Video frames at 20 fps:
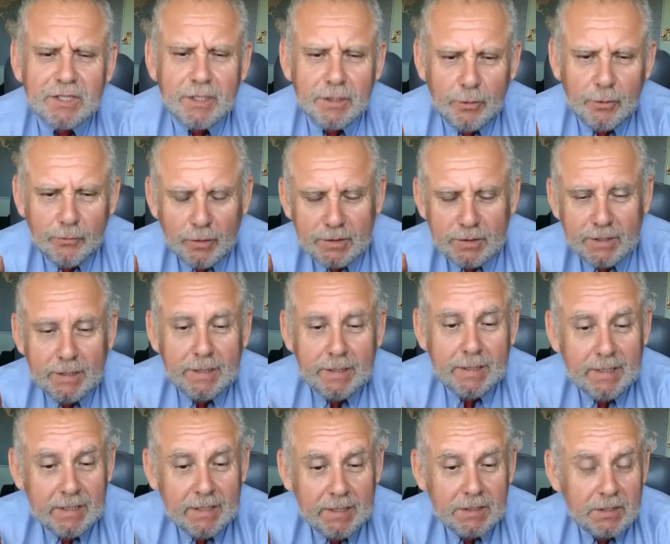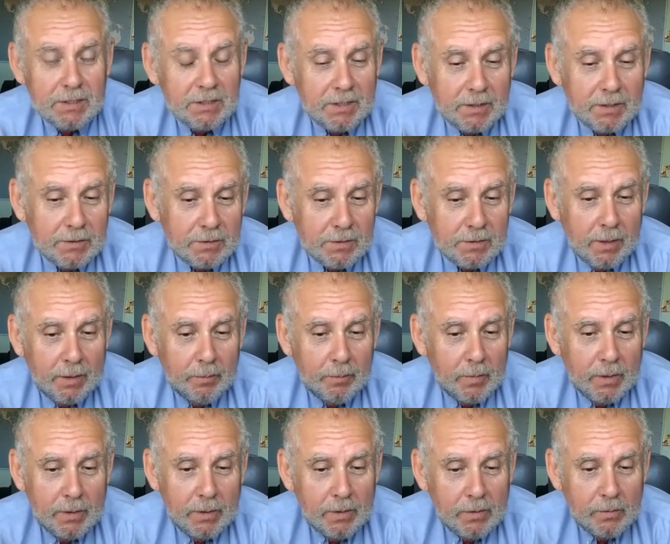University. She says
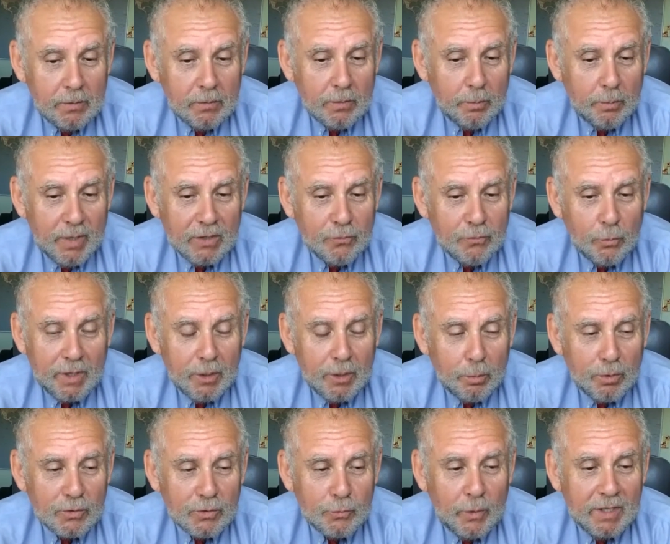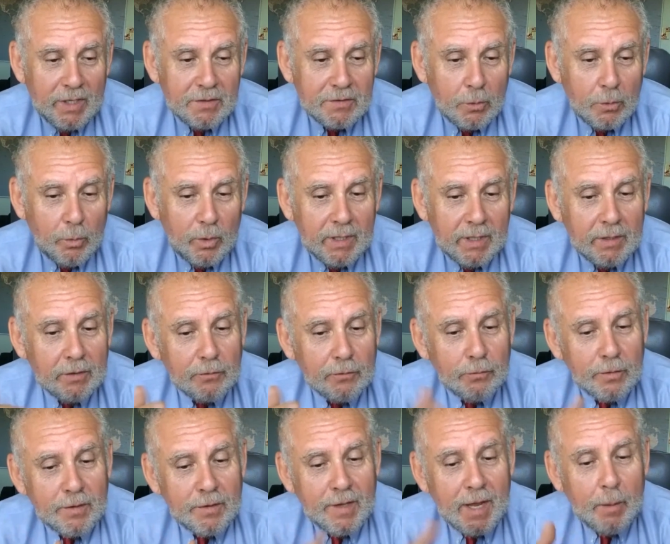the best way to persuade someone is
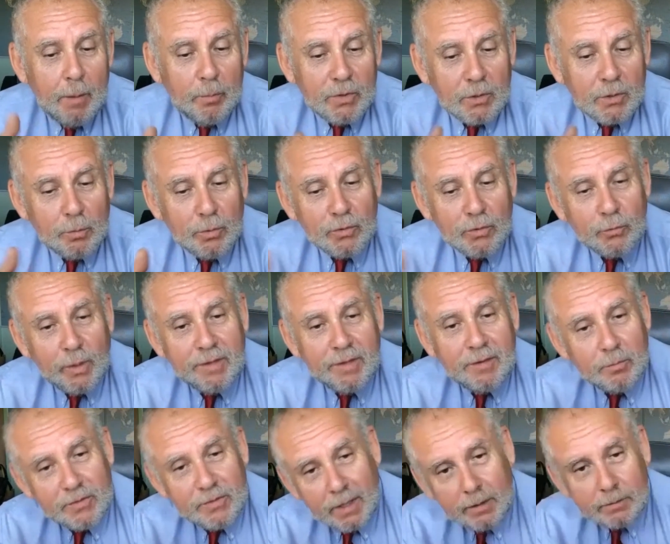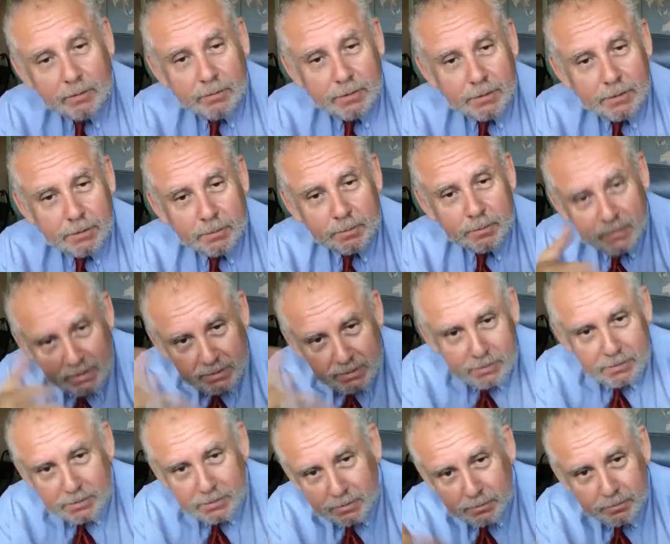for them to persuade themselves.
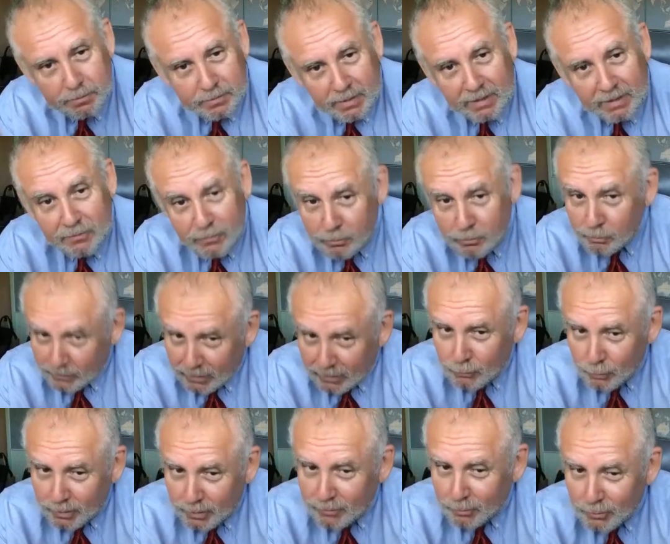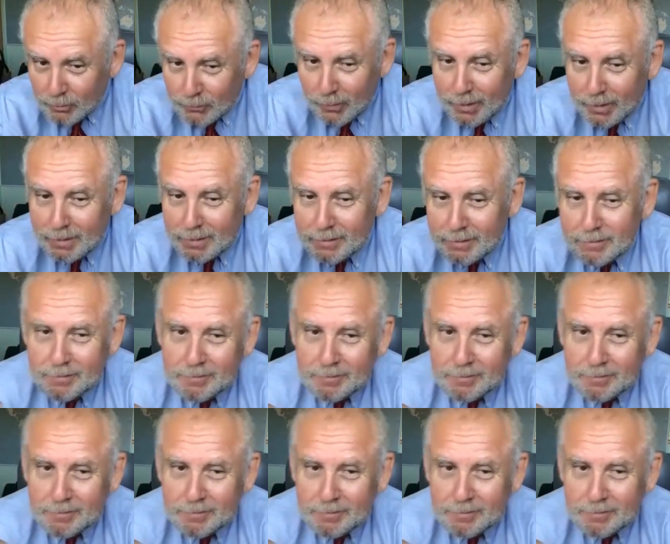That's who gets persuaded.